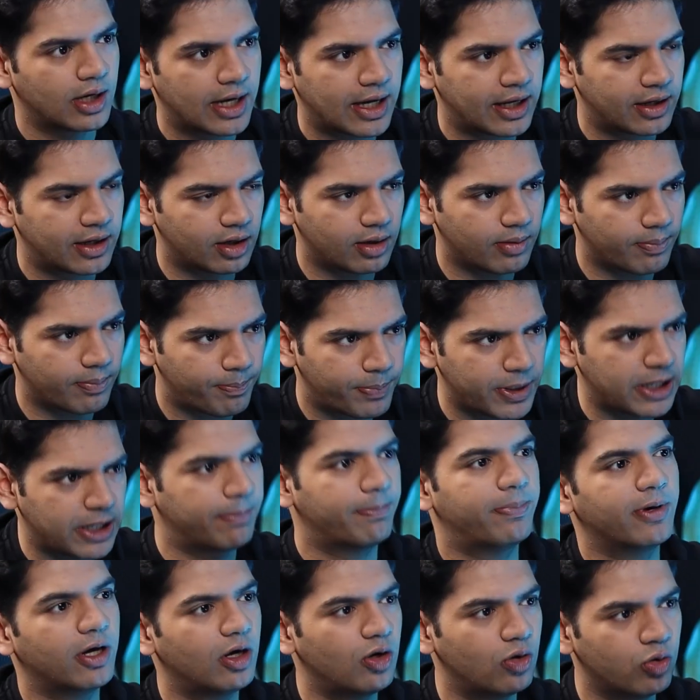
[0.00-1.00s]
and
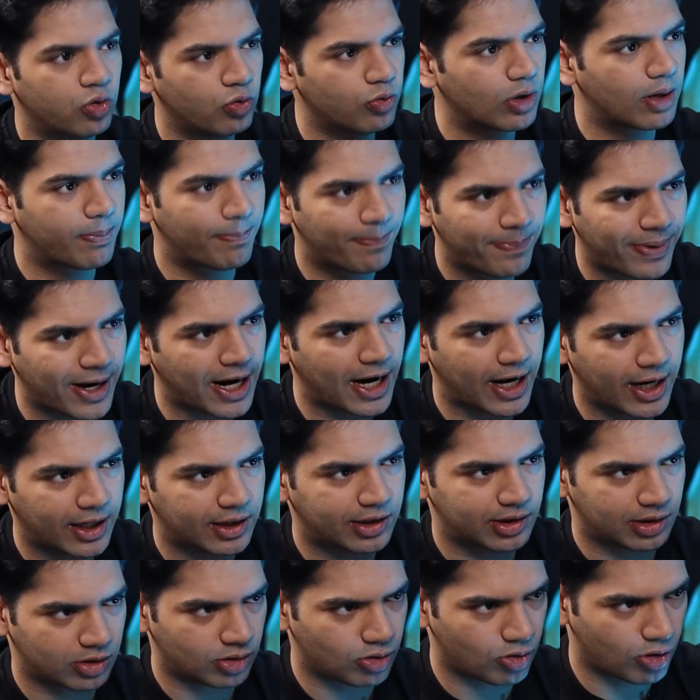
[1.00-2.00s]
people who were
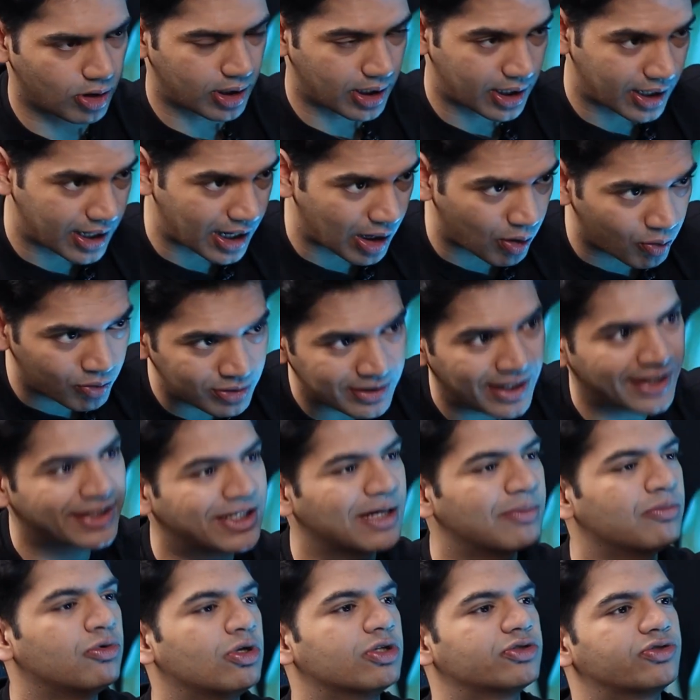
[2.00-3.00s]
part or around that
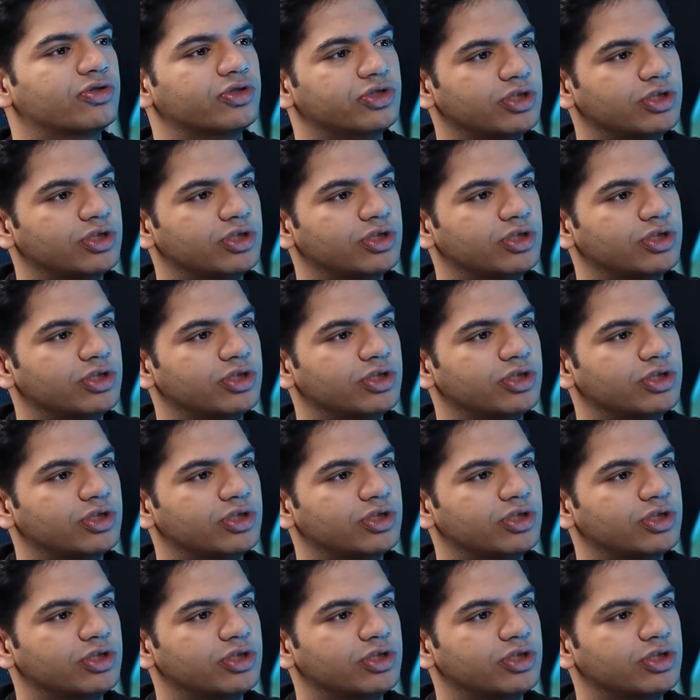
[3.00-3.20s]
communist